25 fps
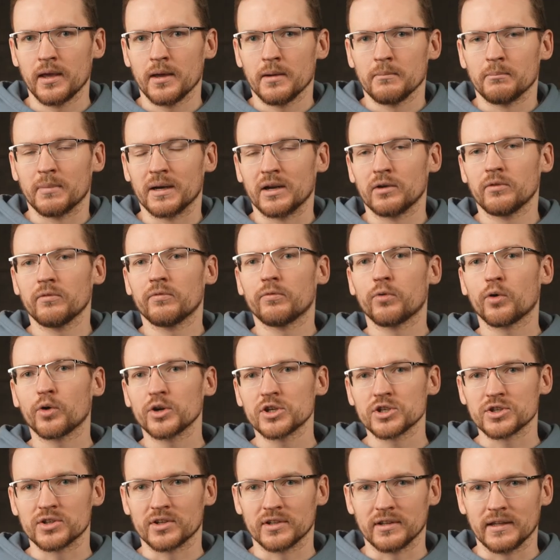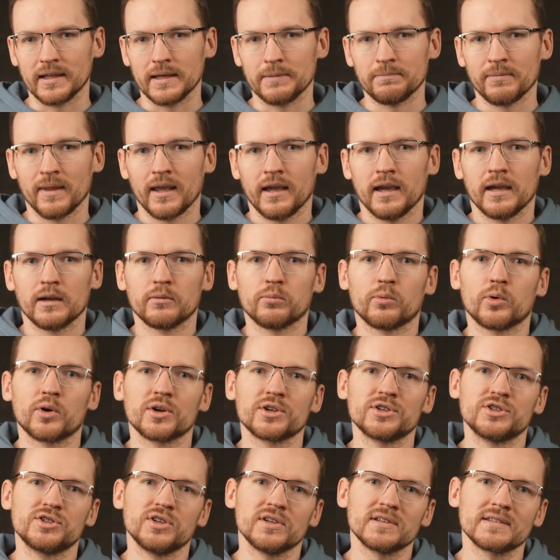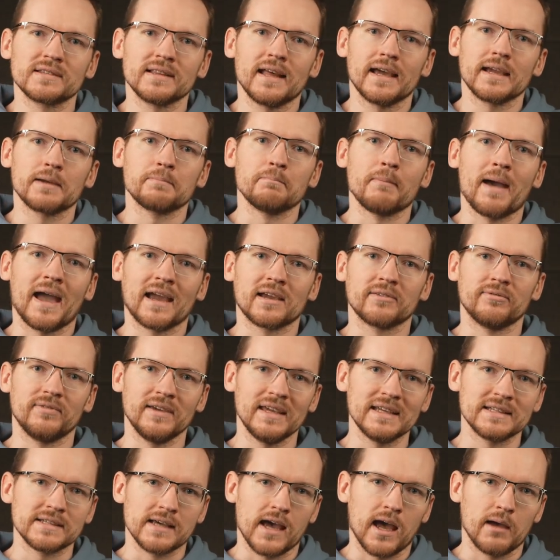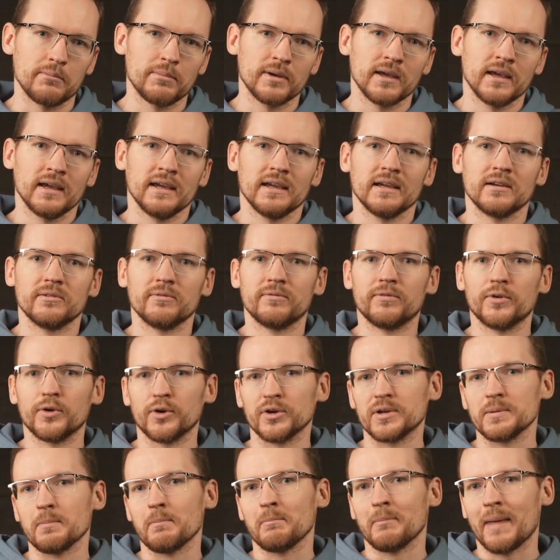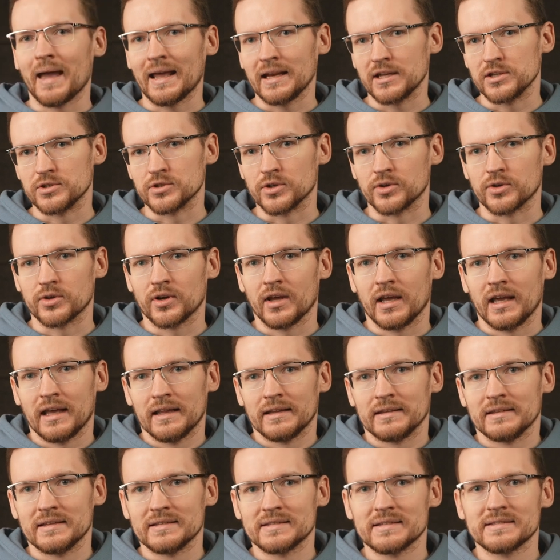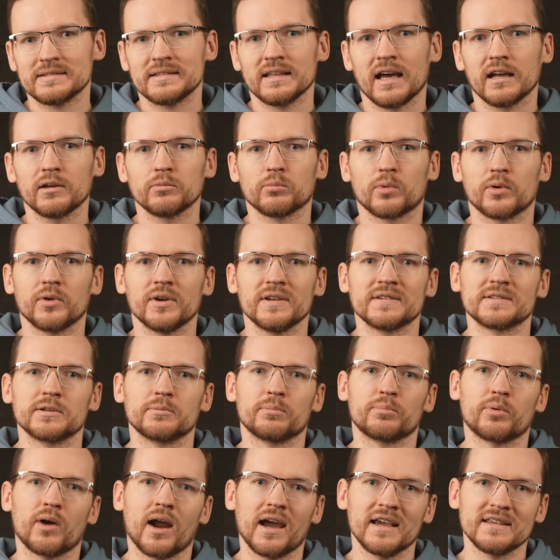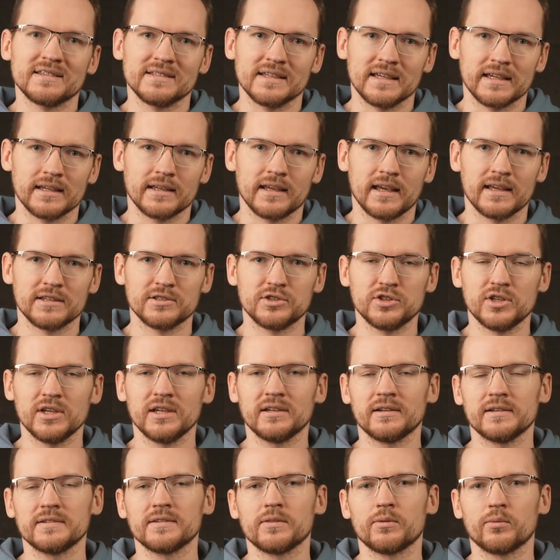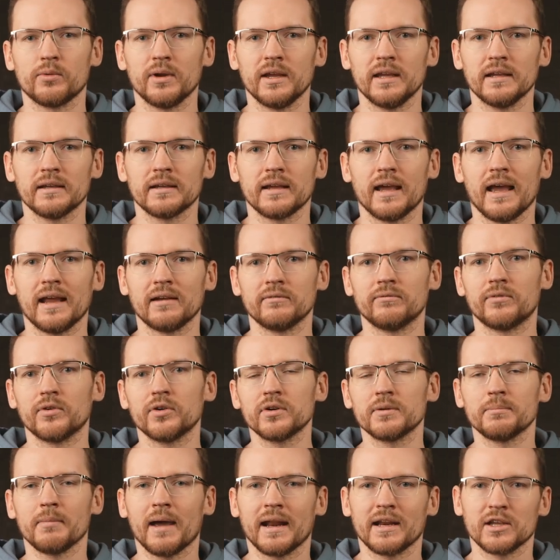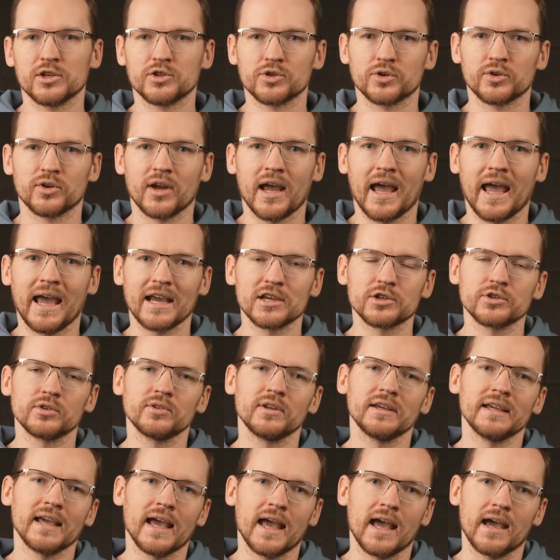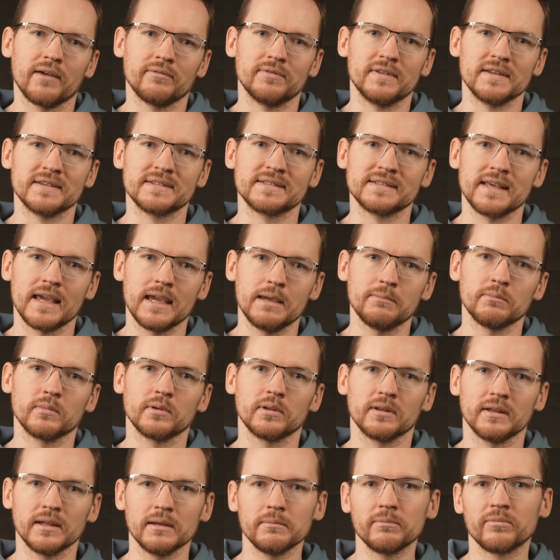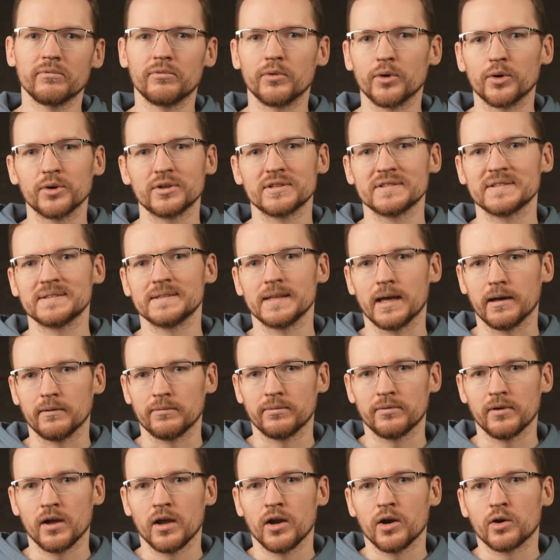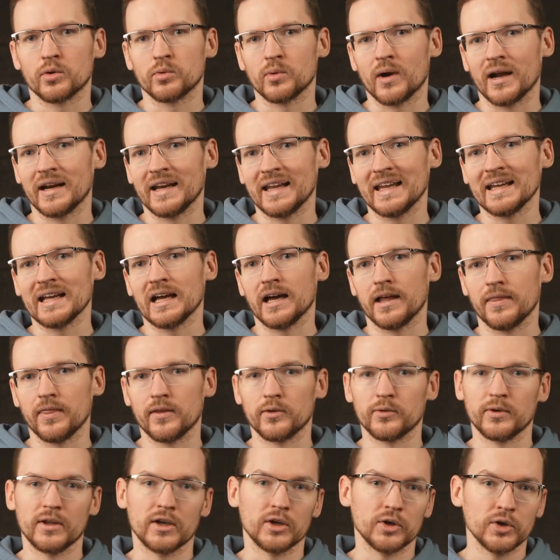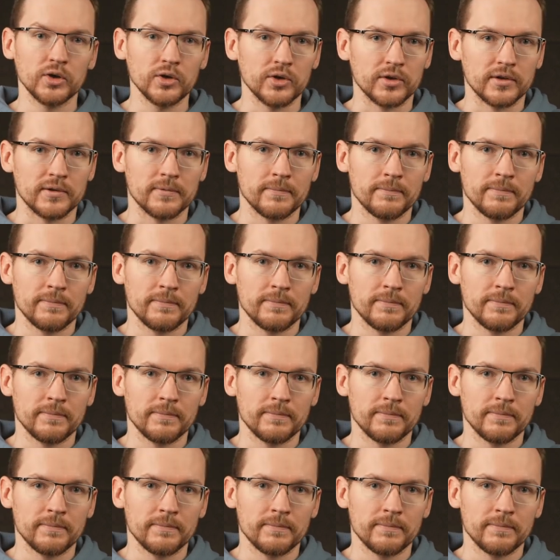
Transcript: But unfortunately, it works just like Mac VTAP in Virt Manager. This is not very surprising as GNS3 and Virt Manager actually have the same libvirt stuff running under the hood.